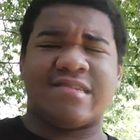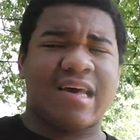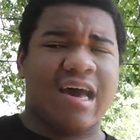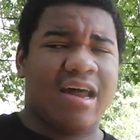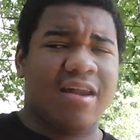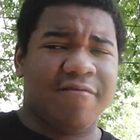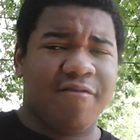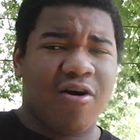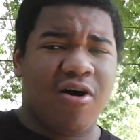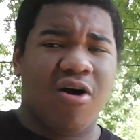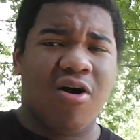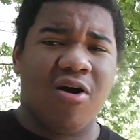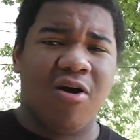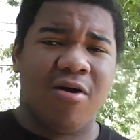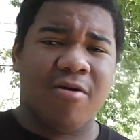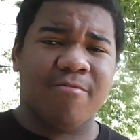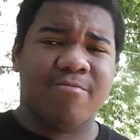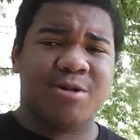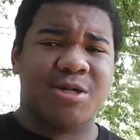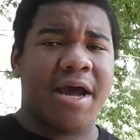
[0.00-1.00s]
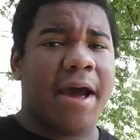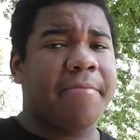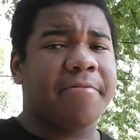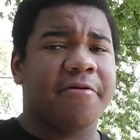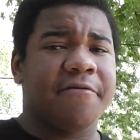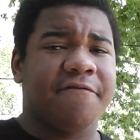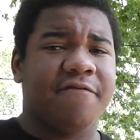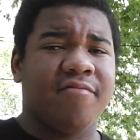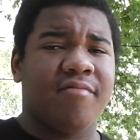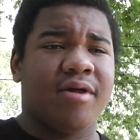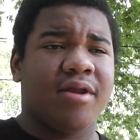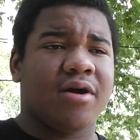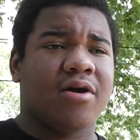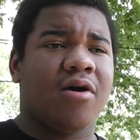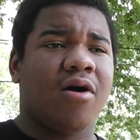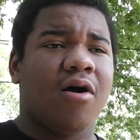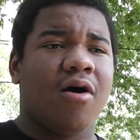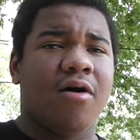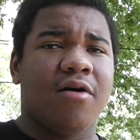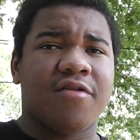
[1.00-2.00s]
kind of a hard chapter for me to
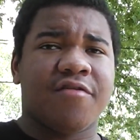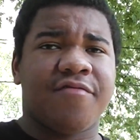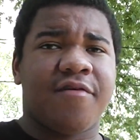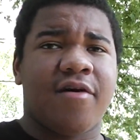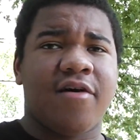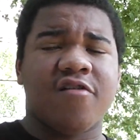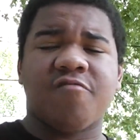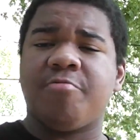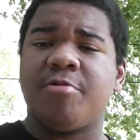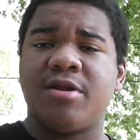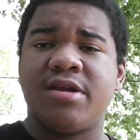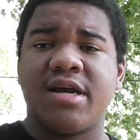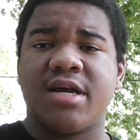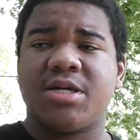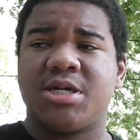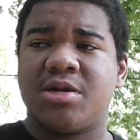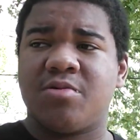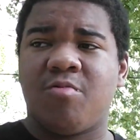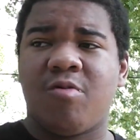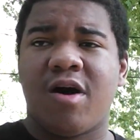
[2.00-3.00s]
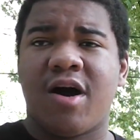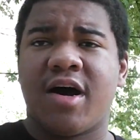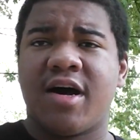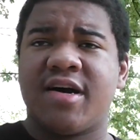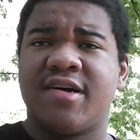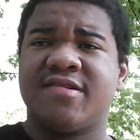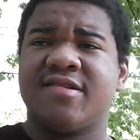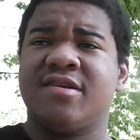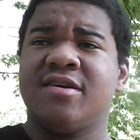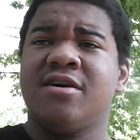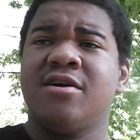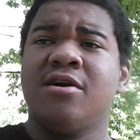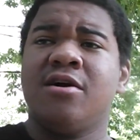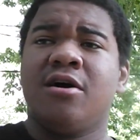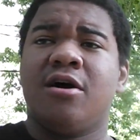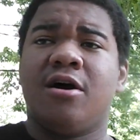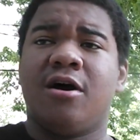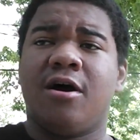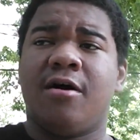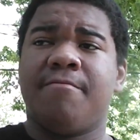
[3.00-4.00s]
call as far as prediction wise,
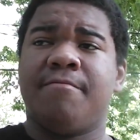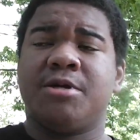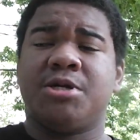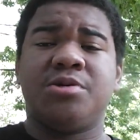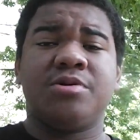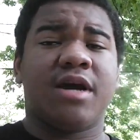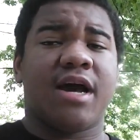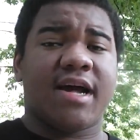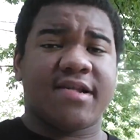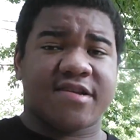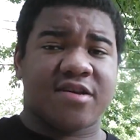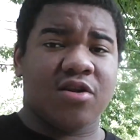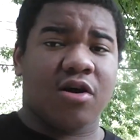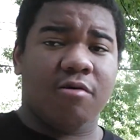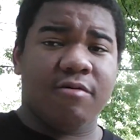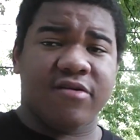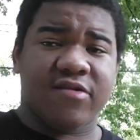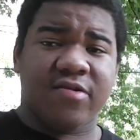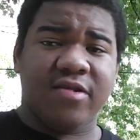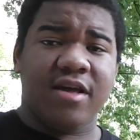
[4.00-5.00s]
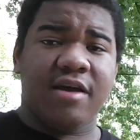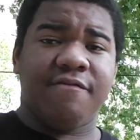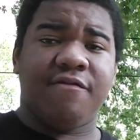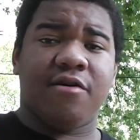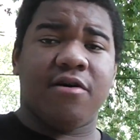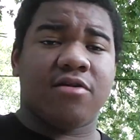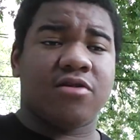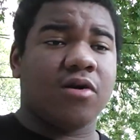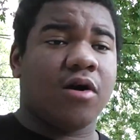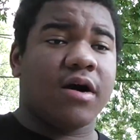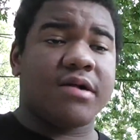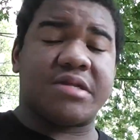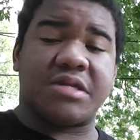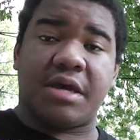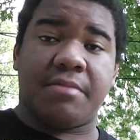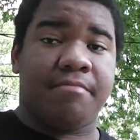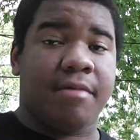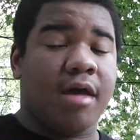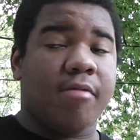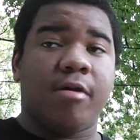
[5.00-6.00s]
but you guys can always leave your thoughts
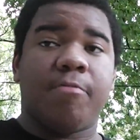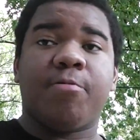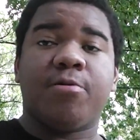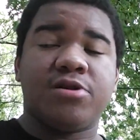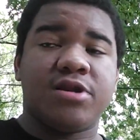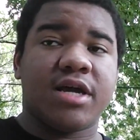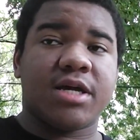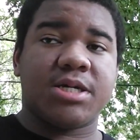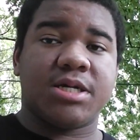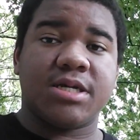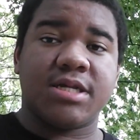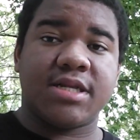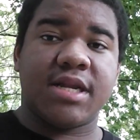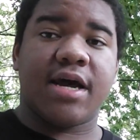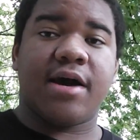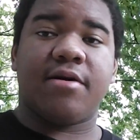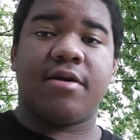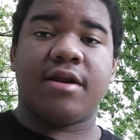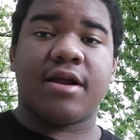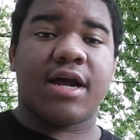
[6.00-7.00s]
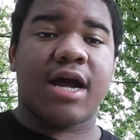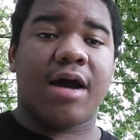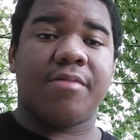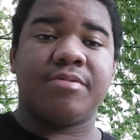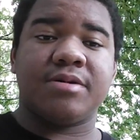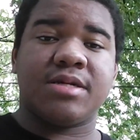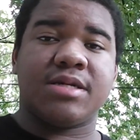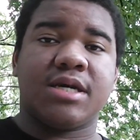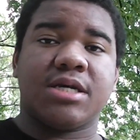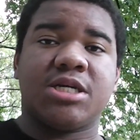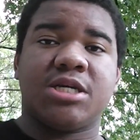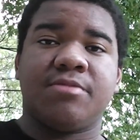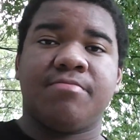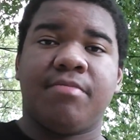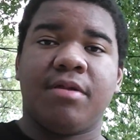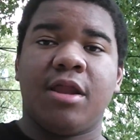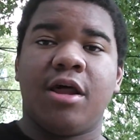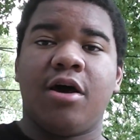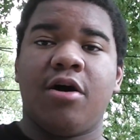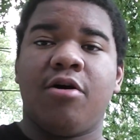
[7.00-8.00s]
and maybe predictions down in the comment section
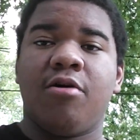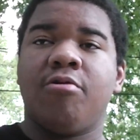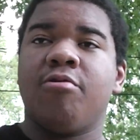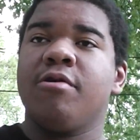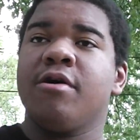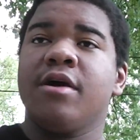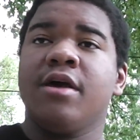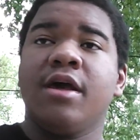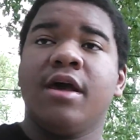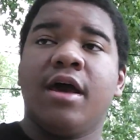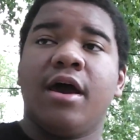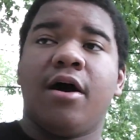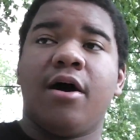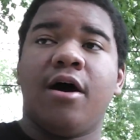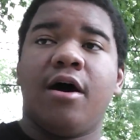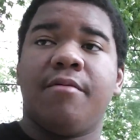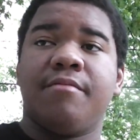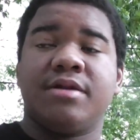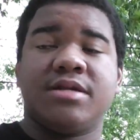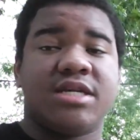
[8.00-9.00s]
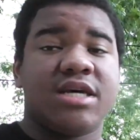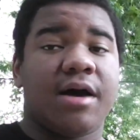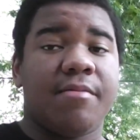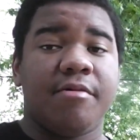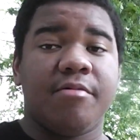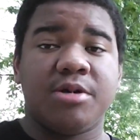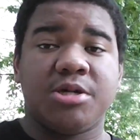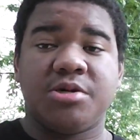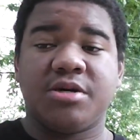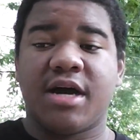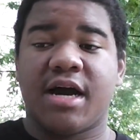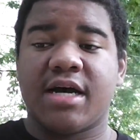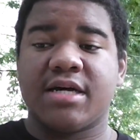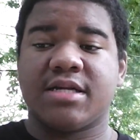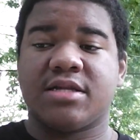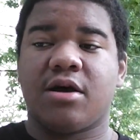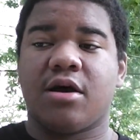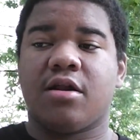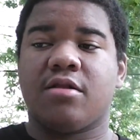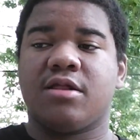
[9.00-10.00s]
below. And tell me what you guys
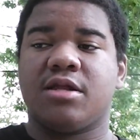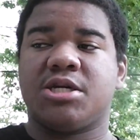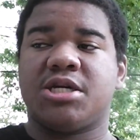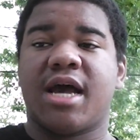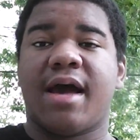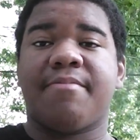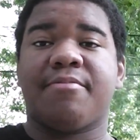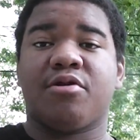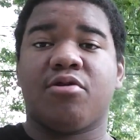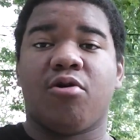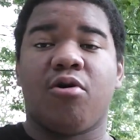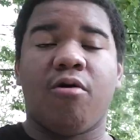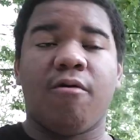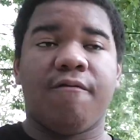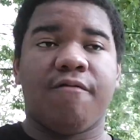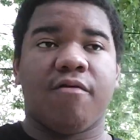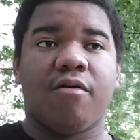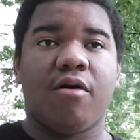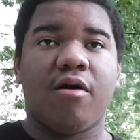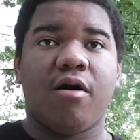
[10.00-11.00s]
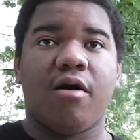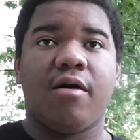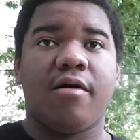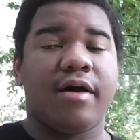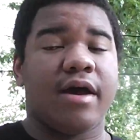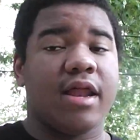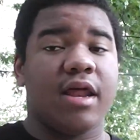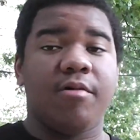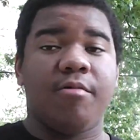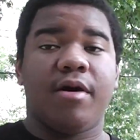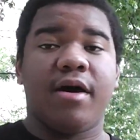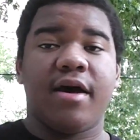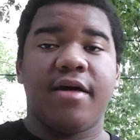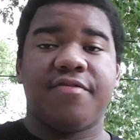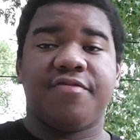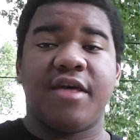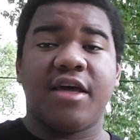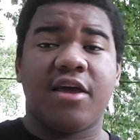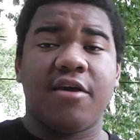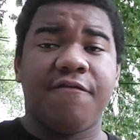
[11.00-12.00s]
thought of the chapter overall. Anyway,
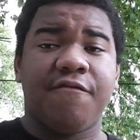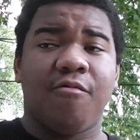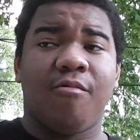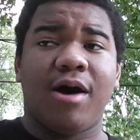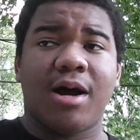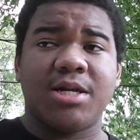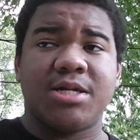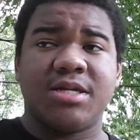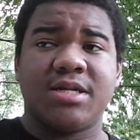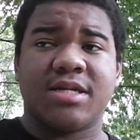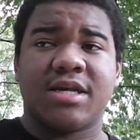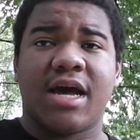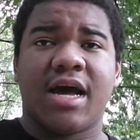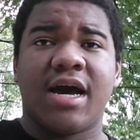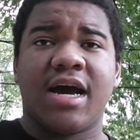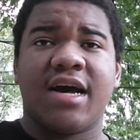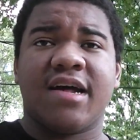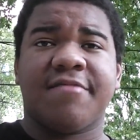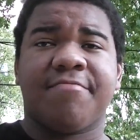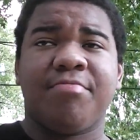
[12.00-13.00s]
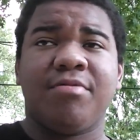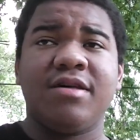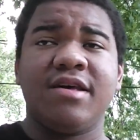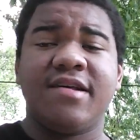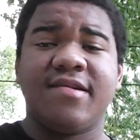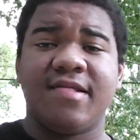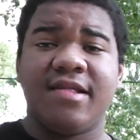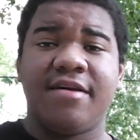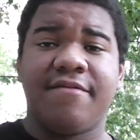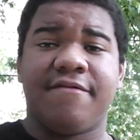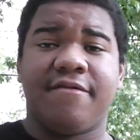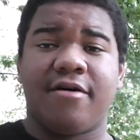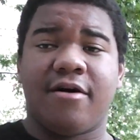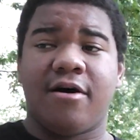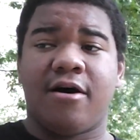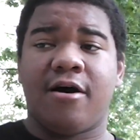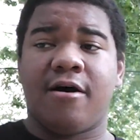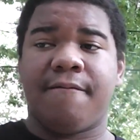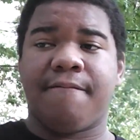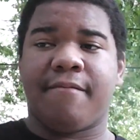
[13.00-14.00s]
thank you for watching this, guys. Please leave
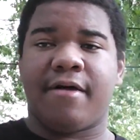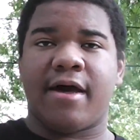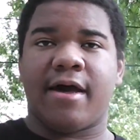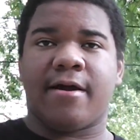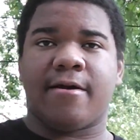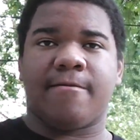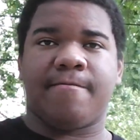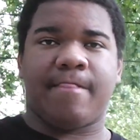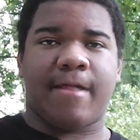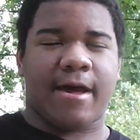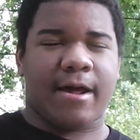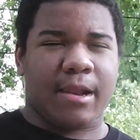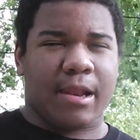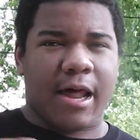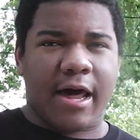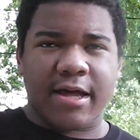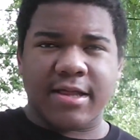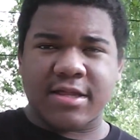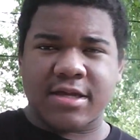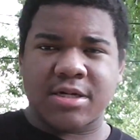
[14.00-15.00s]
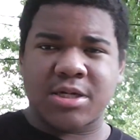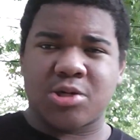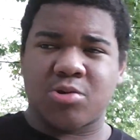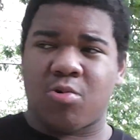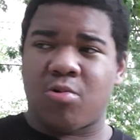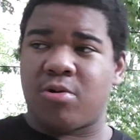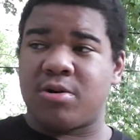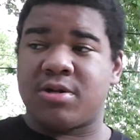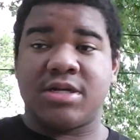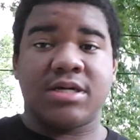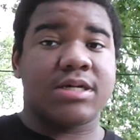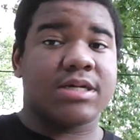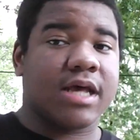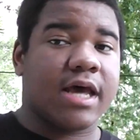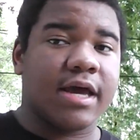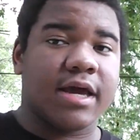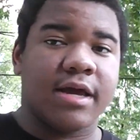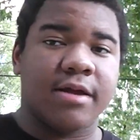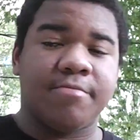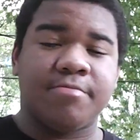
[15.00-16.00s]
like this or
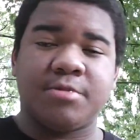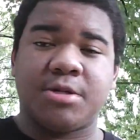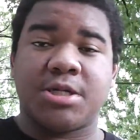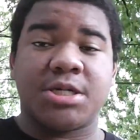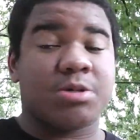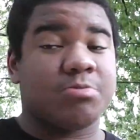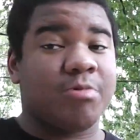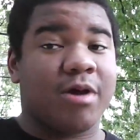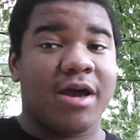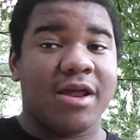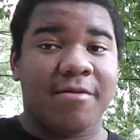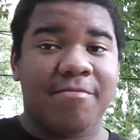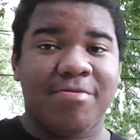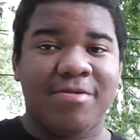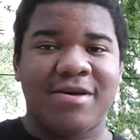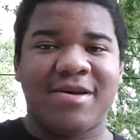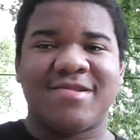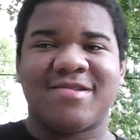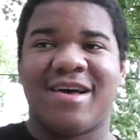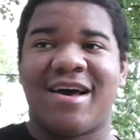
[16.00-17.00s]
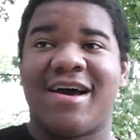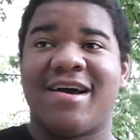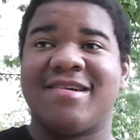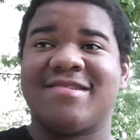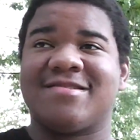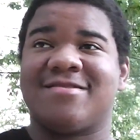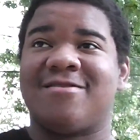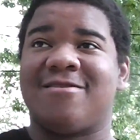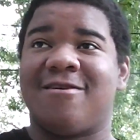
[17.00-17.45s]
dislike it. Just rate it, please, guys.